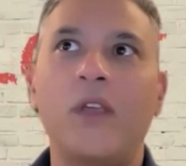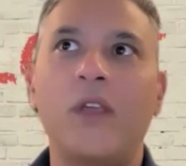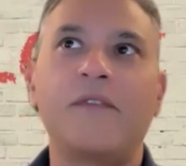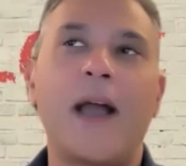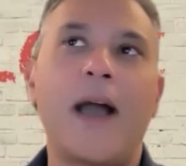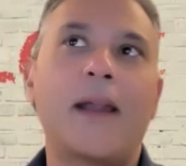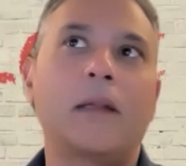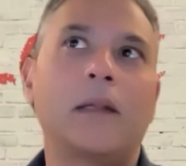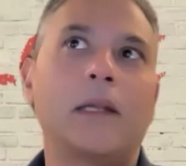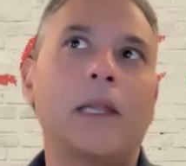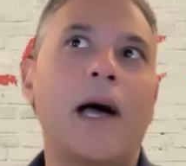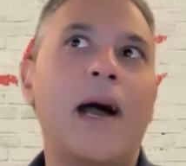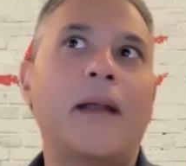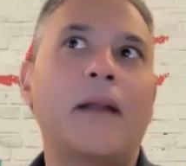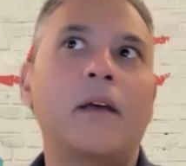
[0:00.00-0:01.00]
got a
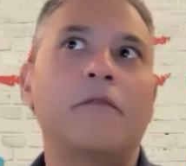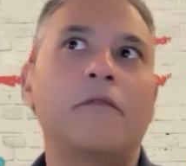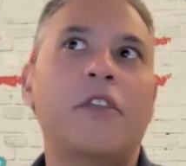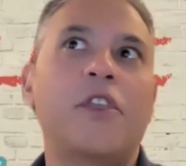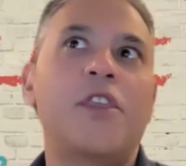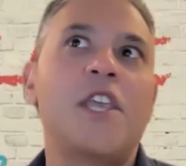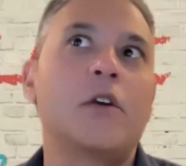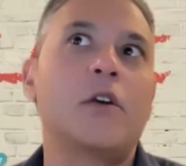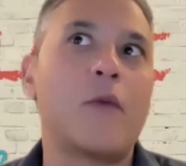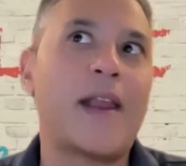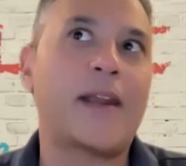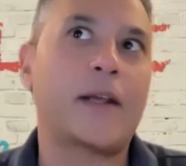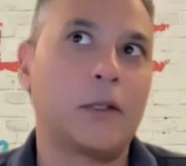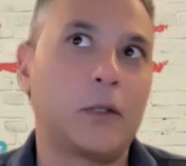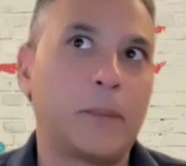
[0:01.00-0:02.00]
lot of
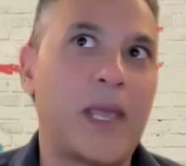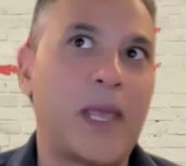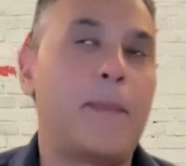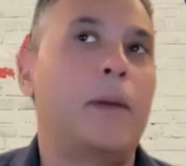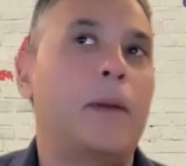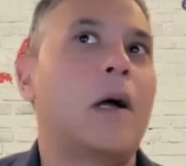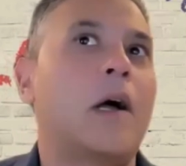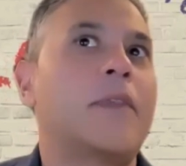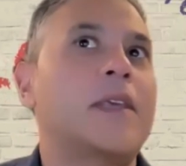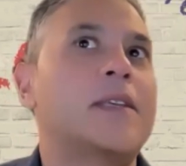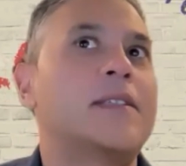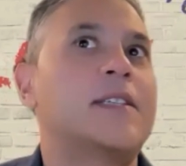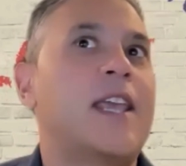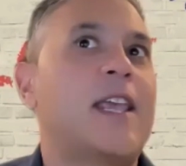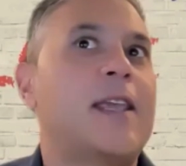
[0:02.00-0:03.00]
theoretical people on
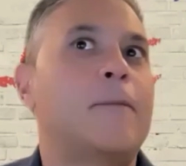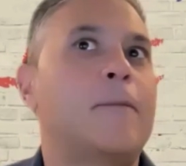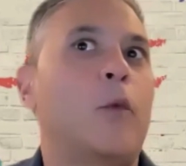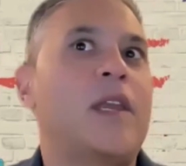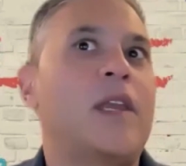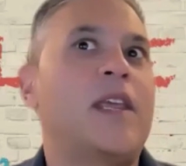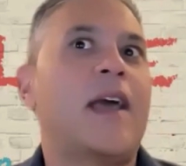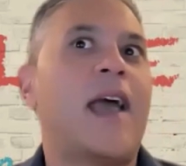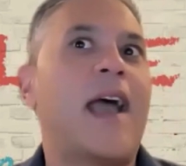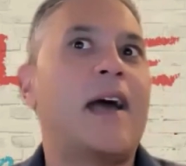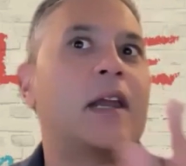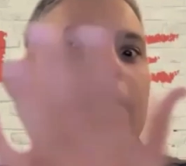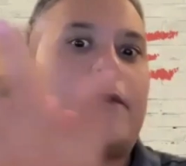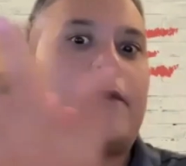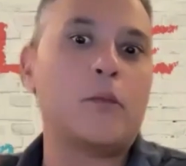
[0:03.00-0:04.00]
this team. We need to
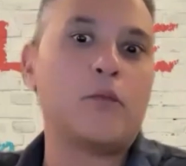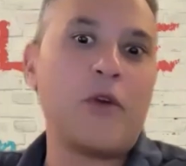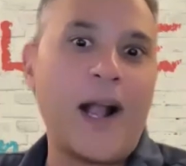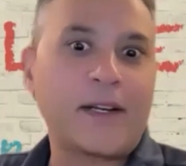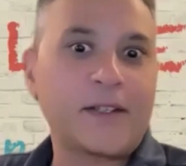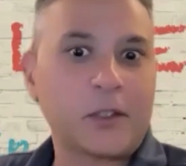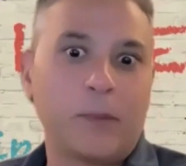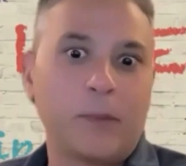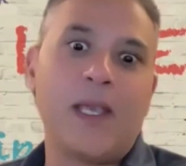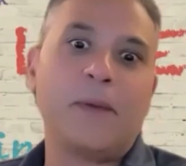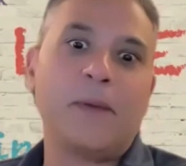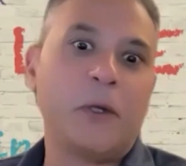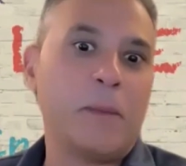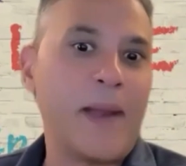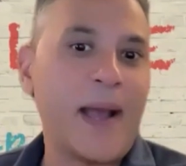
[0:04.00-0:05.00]
add a few practical
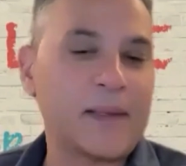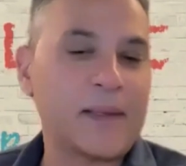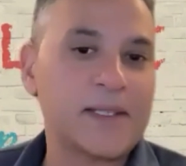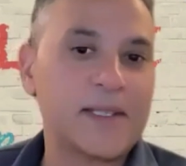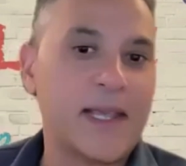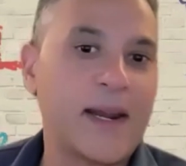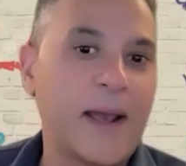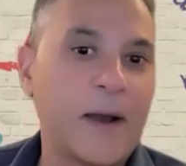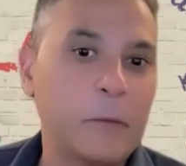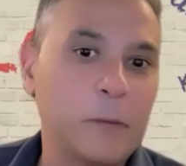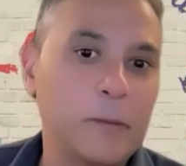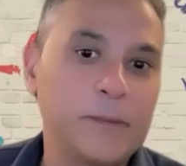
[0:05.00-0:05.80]
people to balance that out.